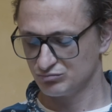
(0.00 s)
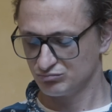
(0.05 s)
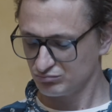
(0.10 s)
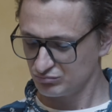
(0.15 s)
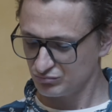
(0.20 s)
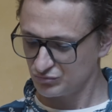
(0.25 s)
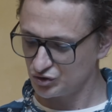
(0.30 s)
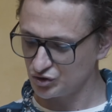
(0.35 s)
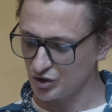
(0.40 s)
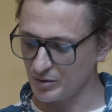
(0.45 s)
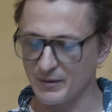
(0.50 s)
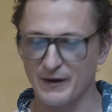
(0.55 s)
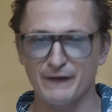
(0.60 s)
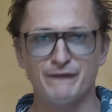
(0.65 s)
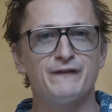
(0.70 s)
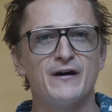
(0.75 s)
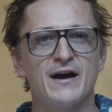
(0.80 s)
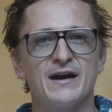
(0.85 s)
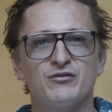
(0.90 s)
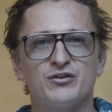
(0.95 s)
It's not my
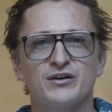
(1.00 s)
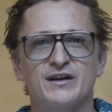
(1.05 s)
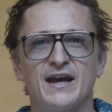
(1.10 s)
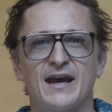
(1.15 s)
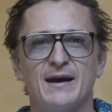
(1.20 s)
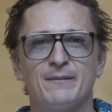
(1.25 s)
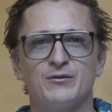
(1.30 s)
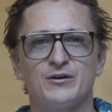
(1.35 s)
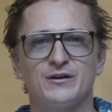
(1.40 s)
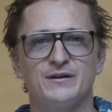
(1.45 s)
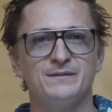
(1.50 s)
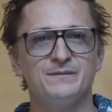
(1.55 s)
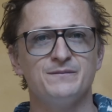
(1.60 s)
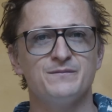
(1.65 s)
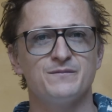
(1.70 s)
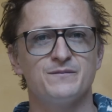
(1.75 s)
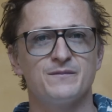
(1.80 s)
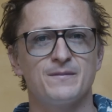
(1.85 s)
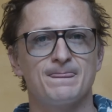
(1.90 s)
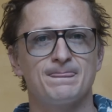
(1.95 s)
favorite camera.
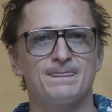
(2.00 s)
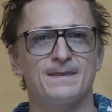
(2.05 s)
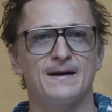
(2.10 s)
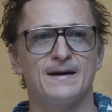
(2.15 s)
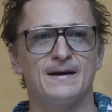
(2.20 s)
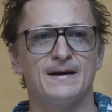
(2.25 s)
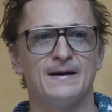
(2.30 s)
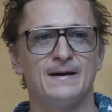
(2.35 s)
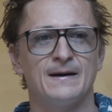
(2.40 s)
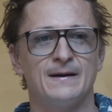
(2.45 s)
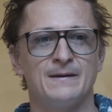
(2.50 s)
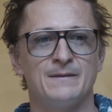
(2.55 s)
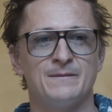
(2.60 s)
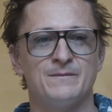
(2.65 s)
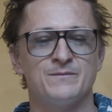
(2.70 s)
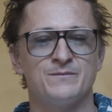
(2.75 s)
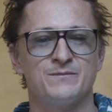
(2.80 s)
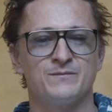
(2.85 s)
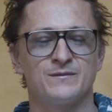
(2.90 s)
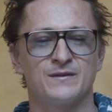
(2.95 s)
Um,